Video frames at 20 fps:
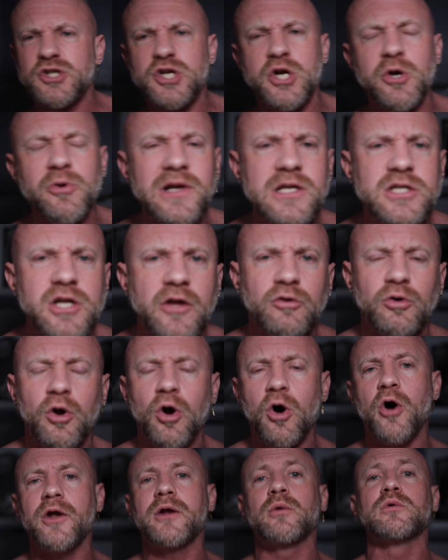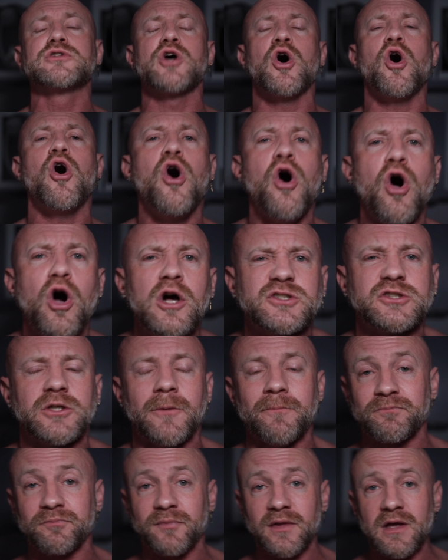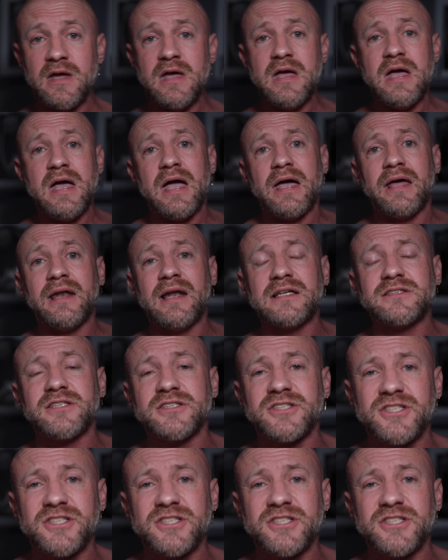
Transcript: cheering each other on. It was awesome. And as a